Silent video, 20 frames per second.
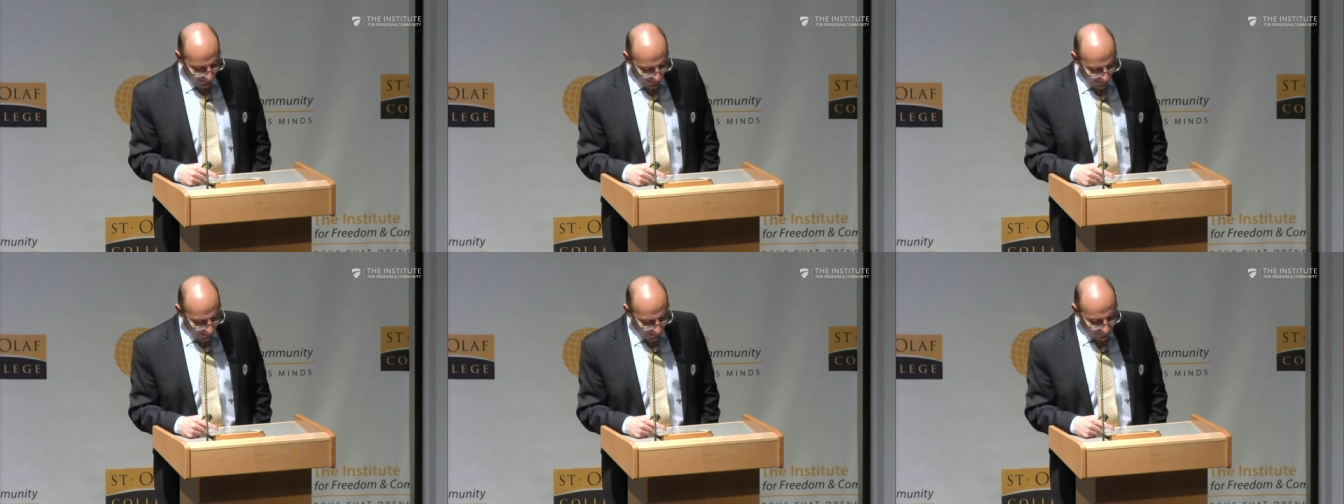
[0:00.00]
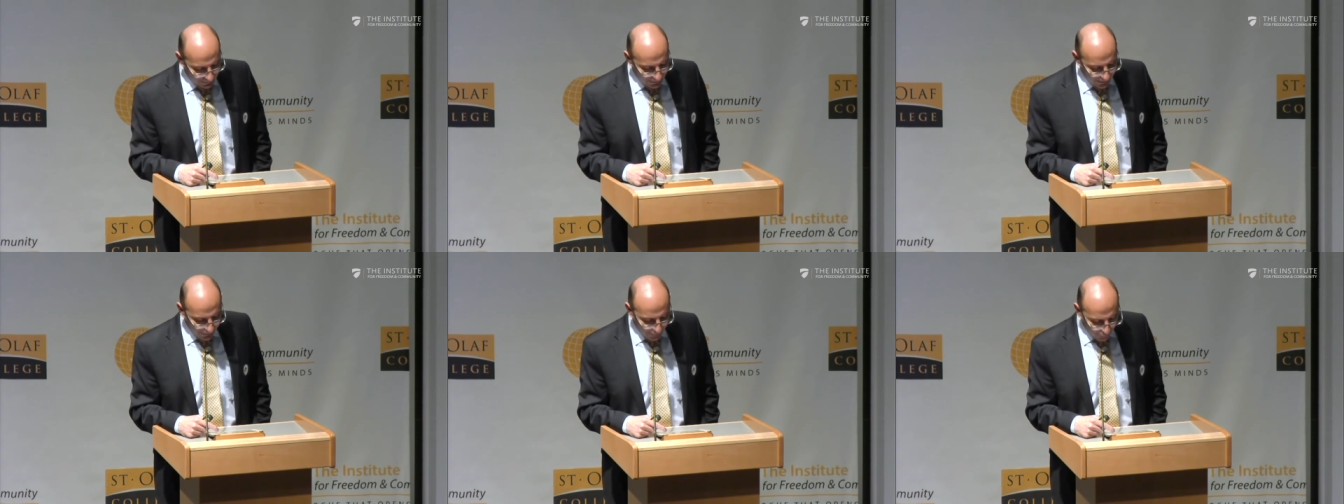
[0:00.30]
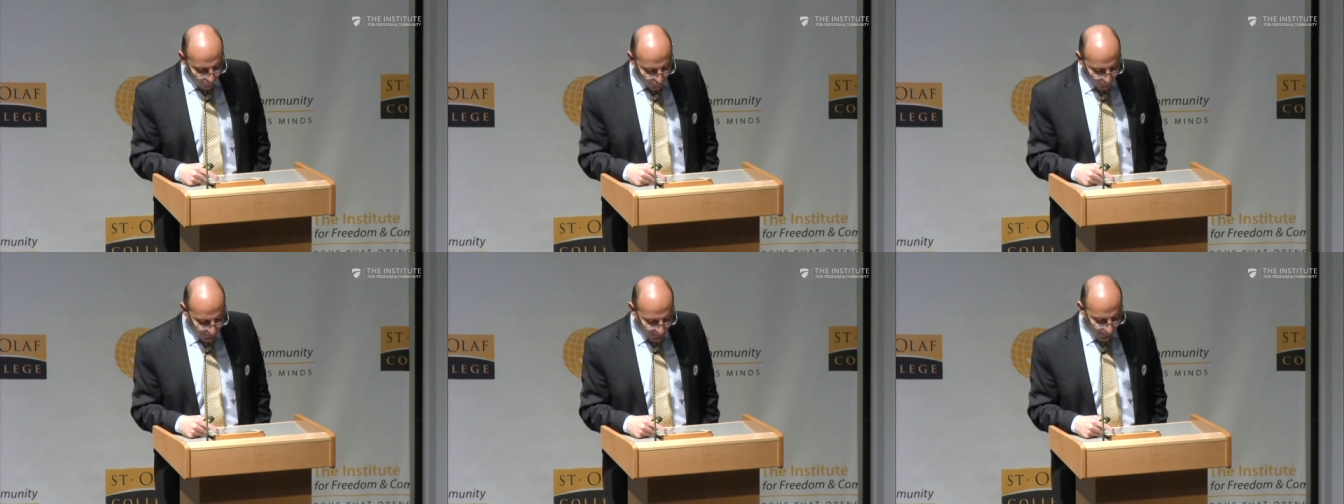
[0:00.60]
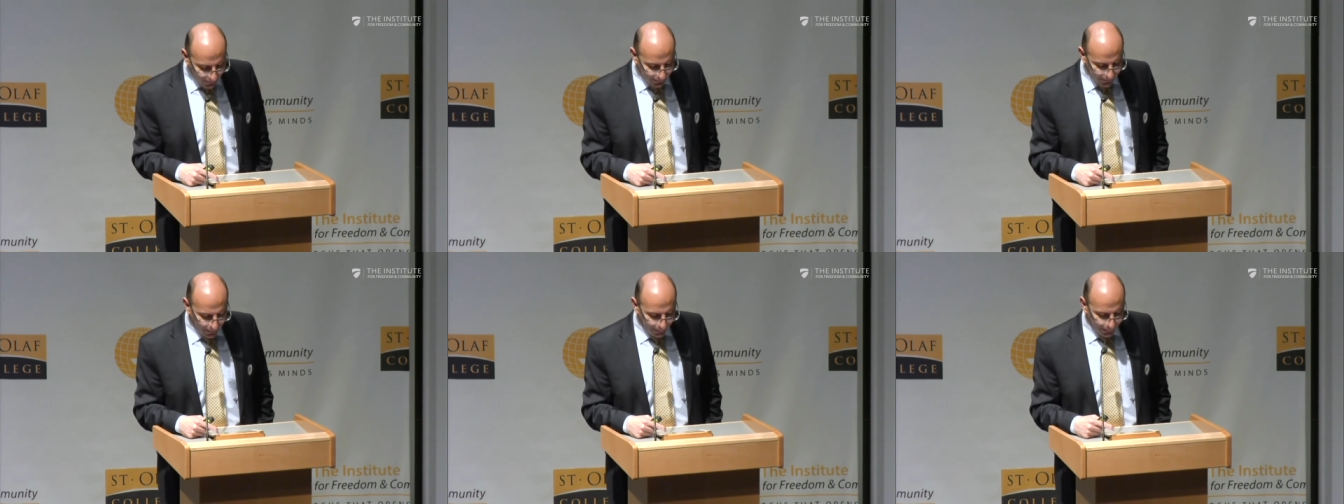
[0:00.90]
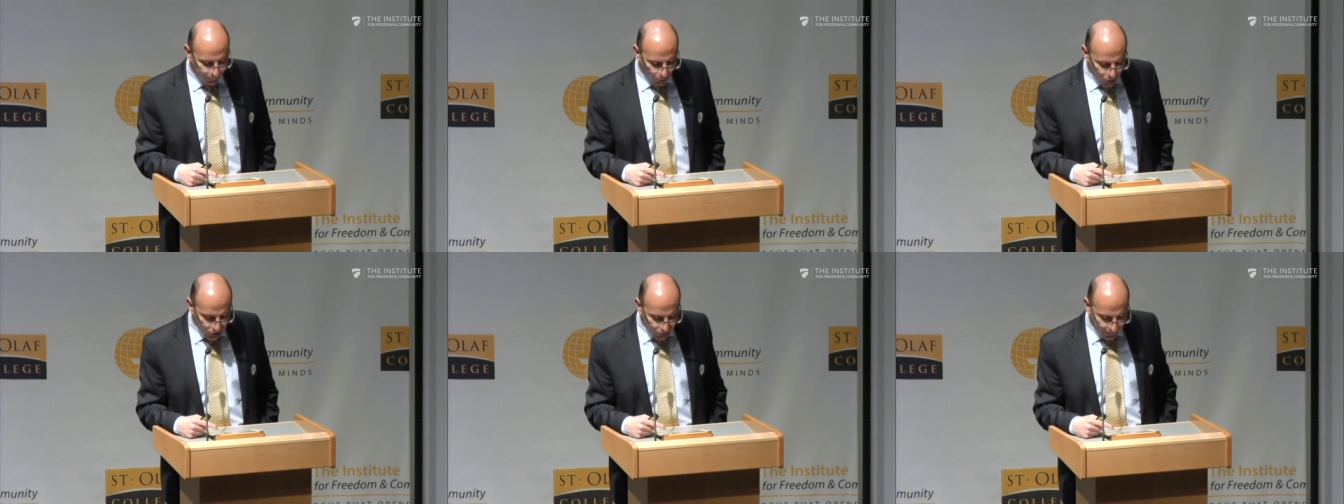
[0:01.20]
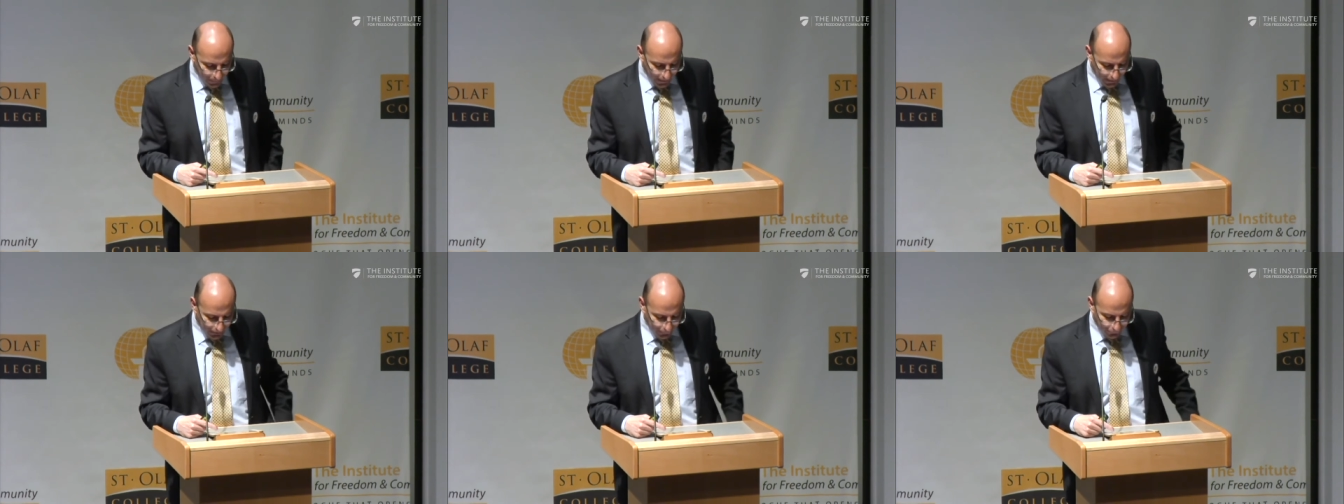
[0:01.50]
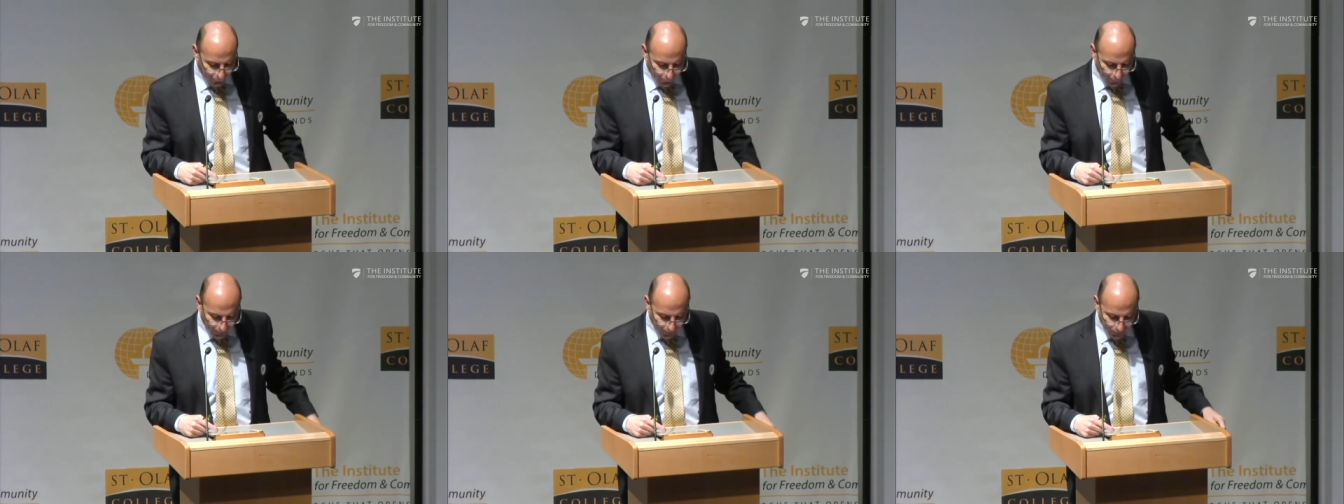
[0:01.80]
and eroding the prospect
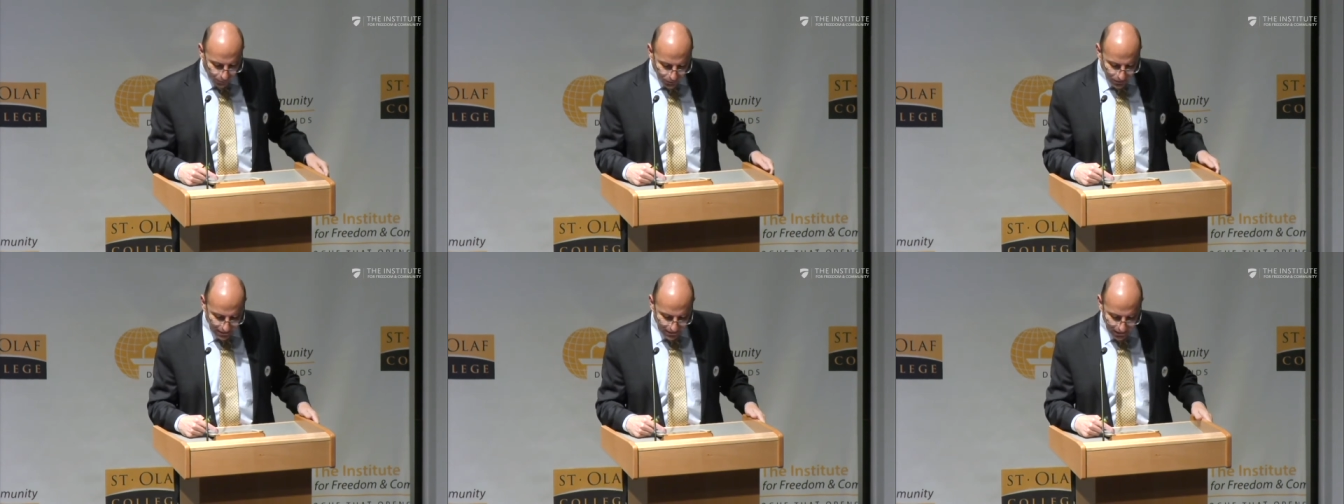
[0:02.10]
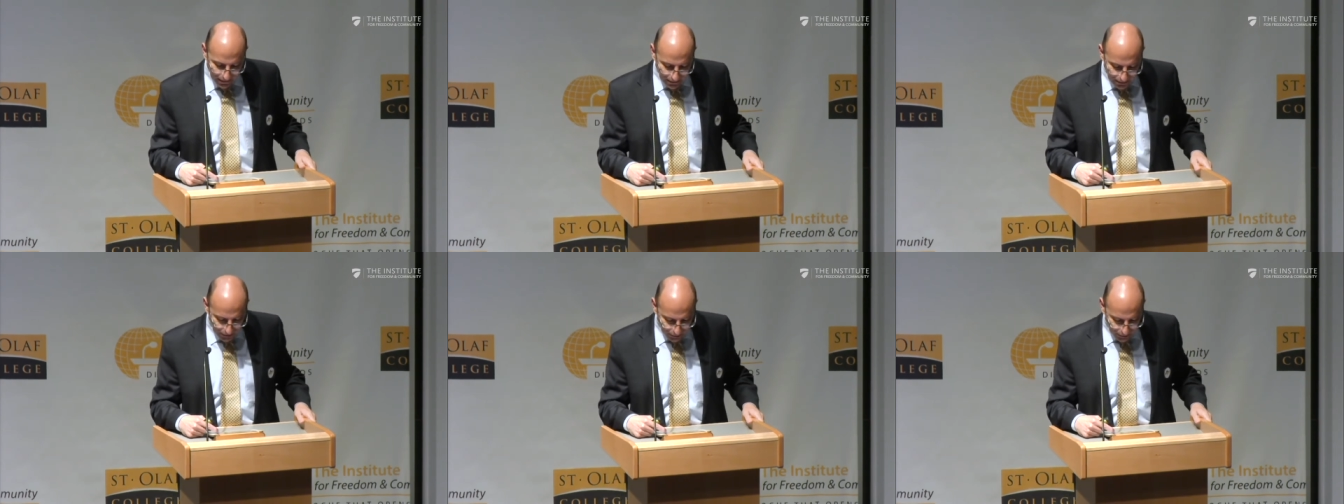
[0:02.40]
for a two state